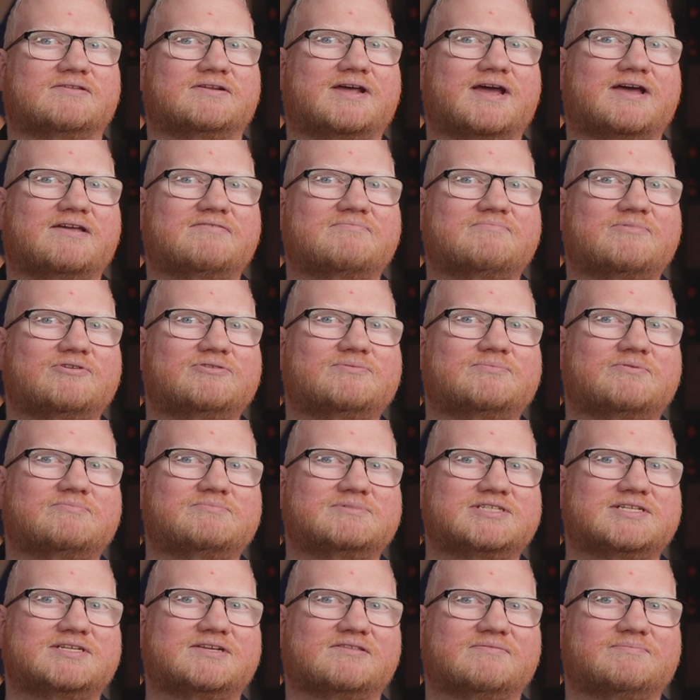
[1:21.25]
It has multiple
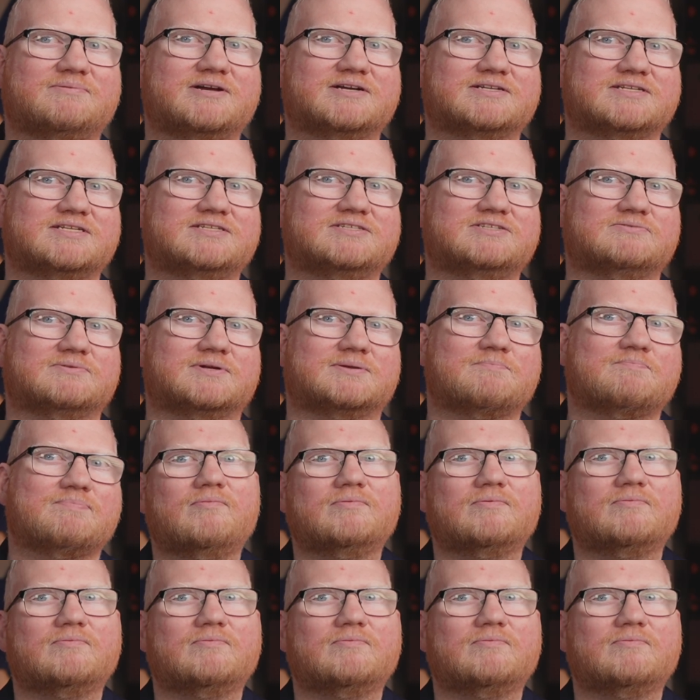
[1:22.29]
machines plugged into it.